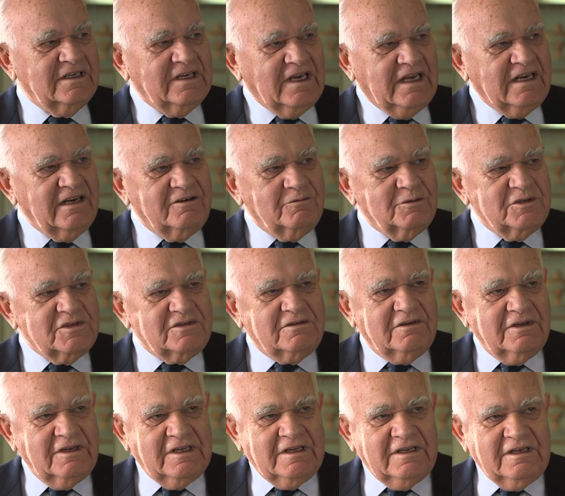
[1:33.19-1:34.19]
And it was
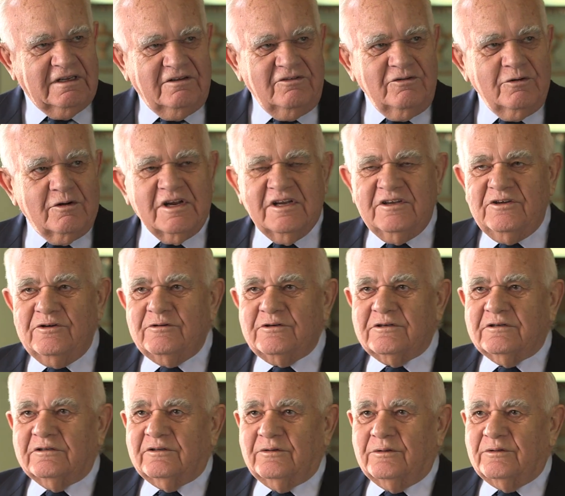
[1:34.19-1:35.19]
not
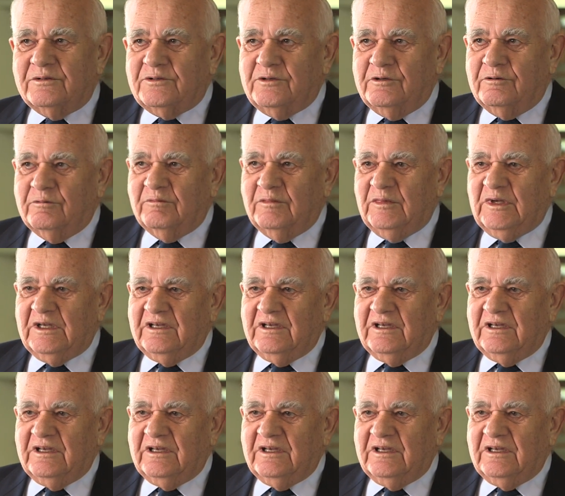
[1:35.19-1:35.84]
unusual to assume